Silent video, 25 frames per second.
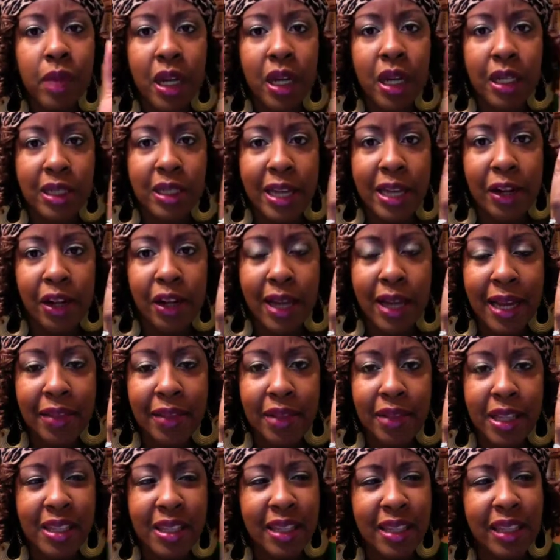Container like
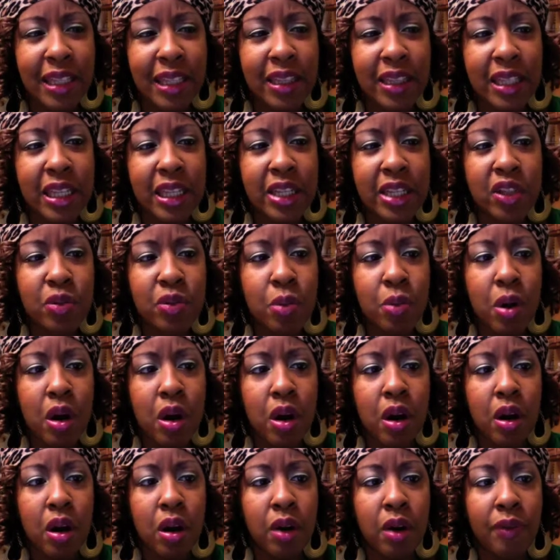this. I think these
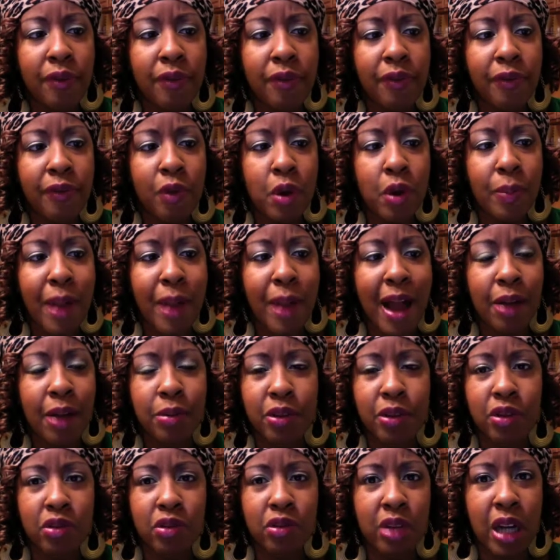were 4-pack
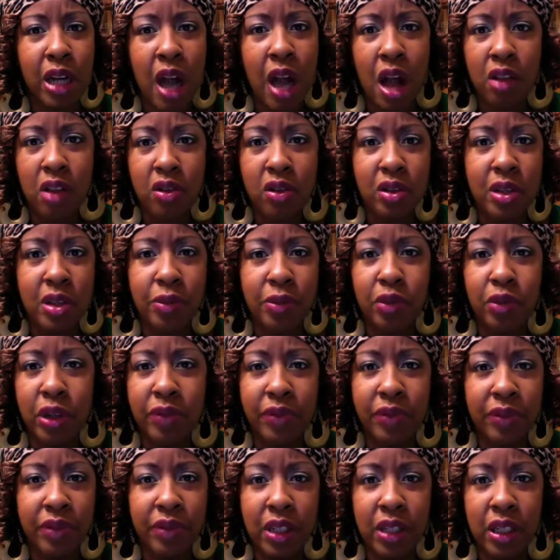with $3,
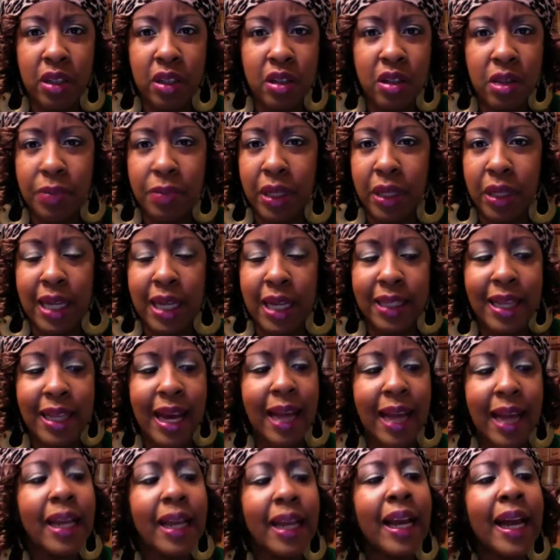$3.50 or something like
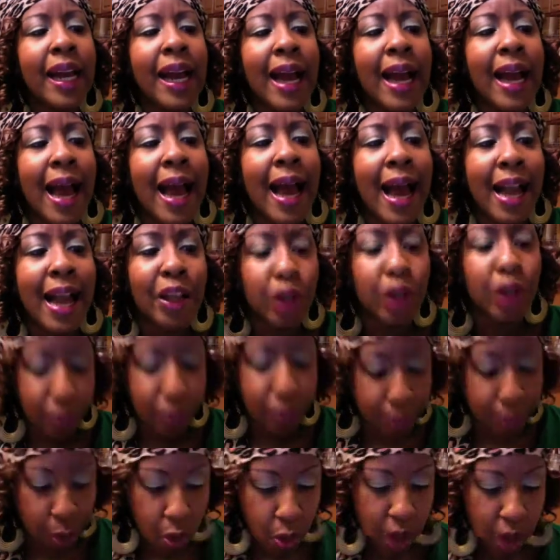that. And you
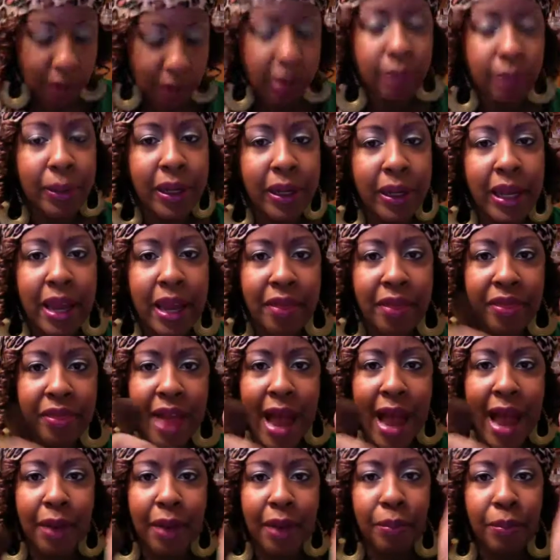can pour a little bit in
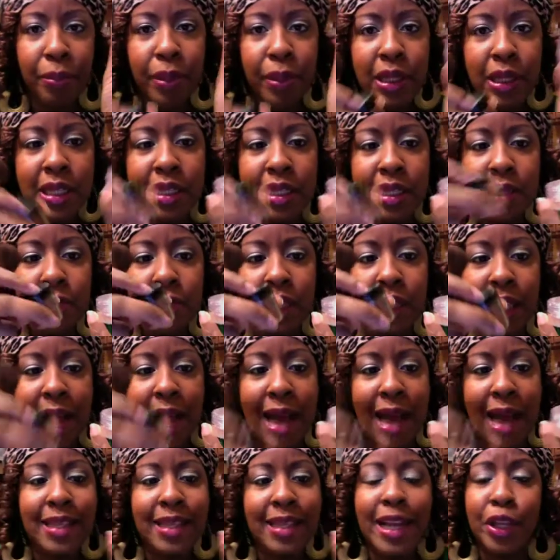that, put some
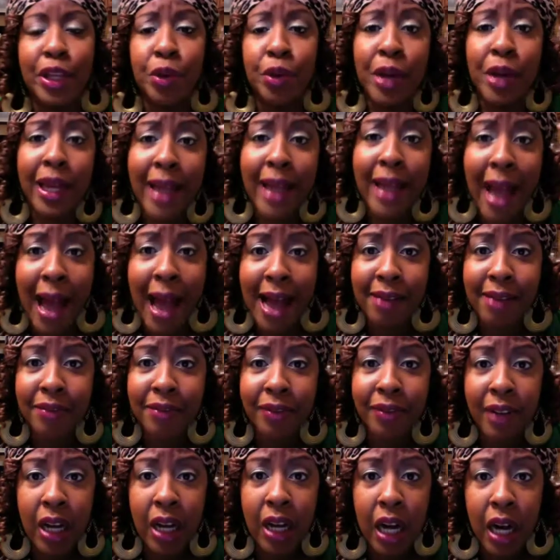glass, and you can
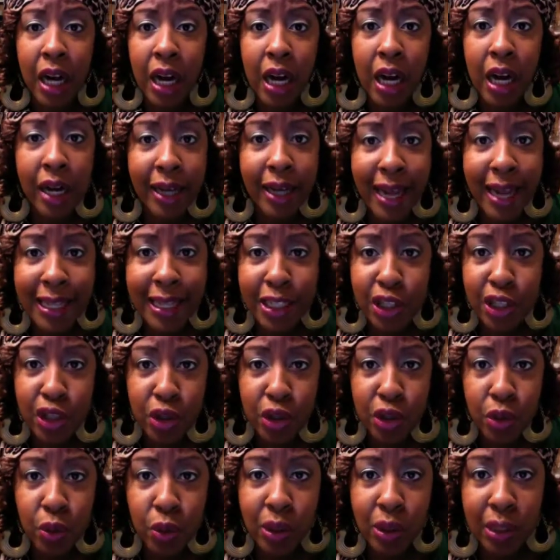have a nice
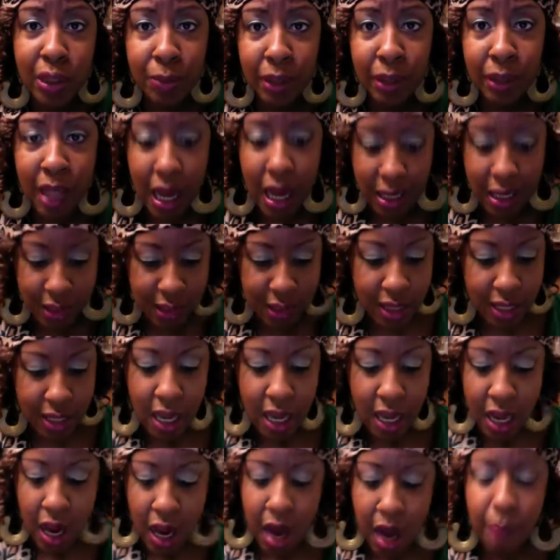new lip gloss.
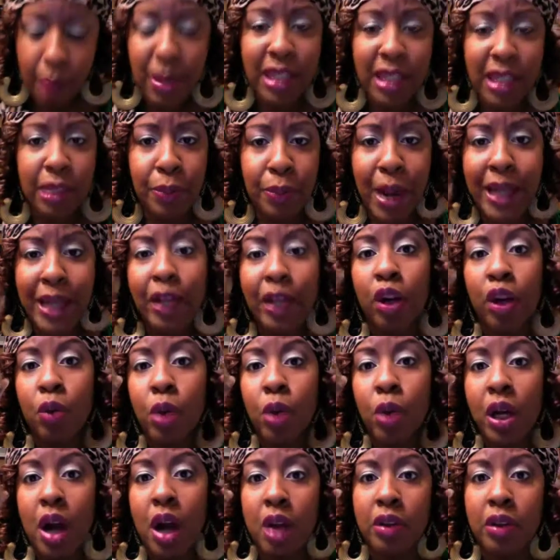And depending on
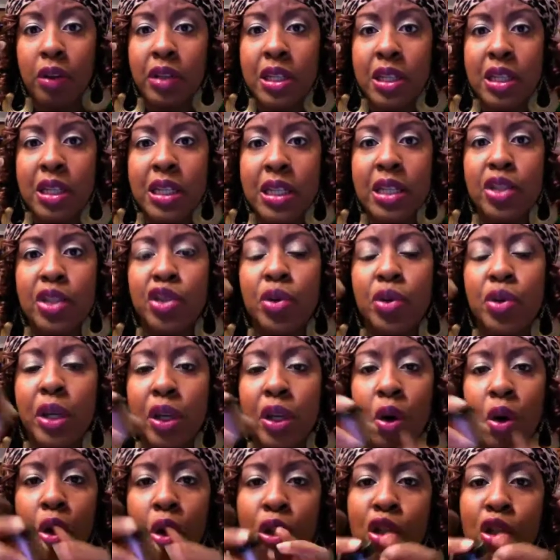what color this is, you
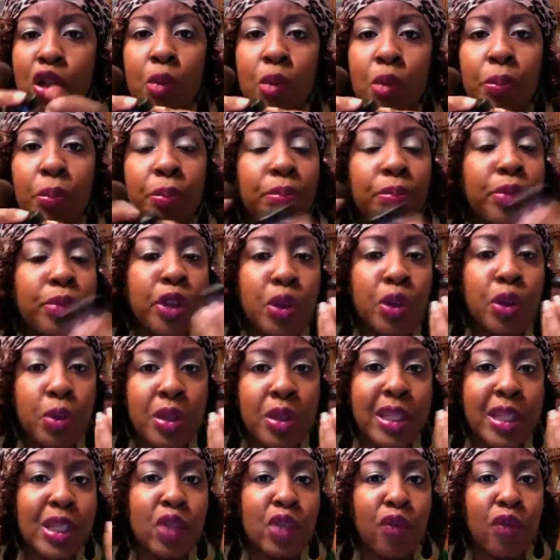can also
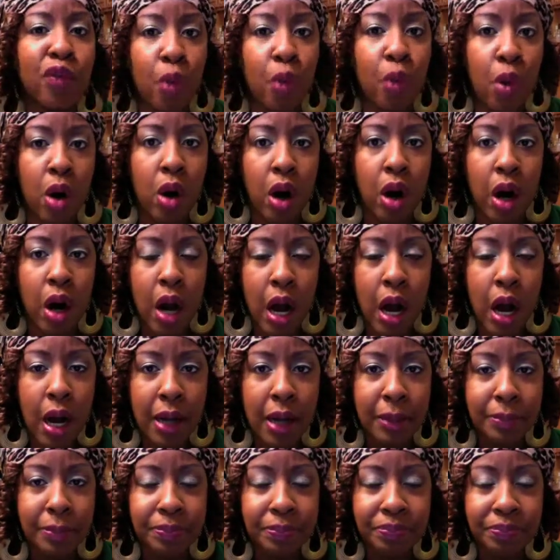use this for,
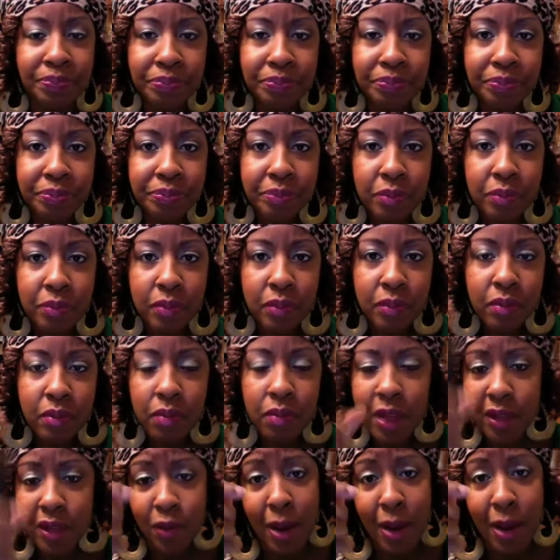
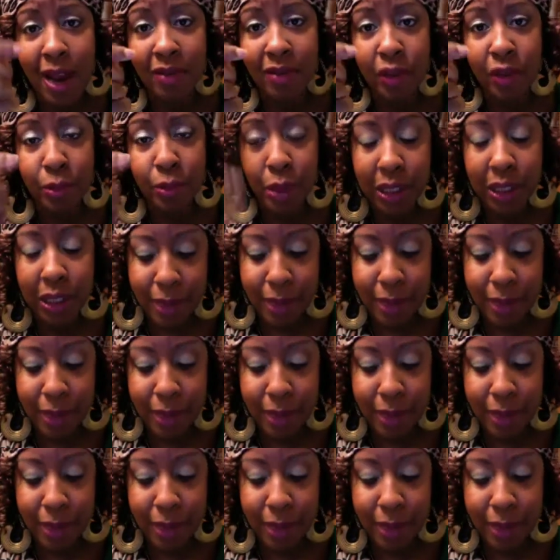so I have this brush in